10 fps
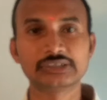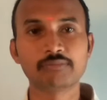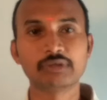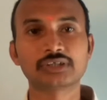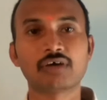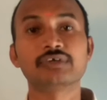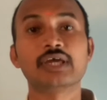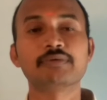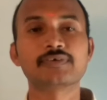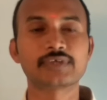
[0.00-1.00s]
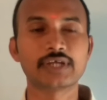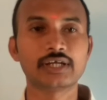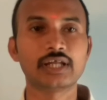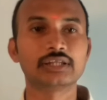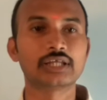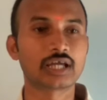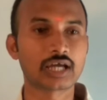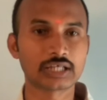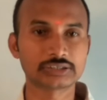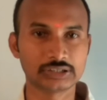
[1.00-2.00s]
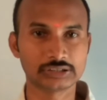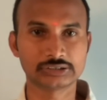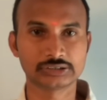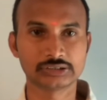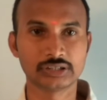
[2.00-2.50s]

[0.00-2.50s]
examination of AP State and Telangana states.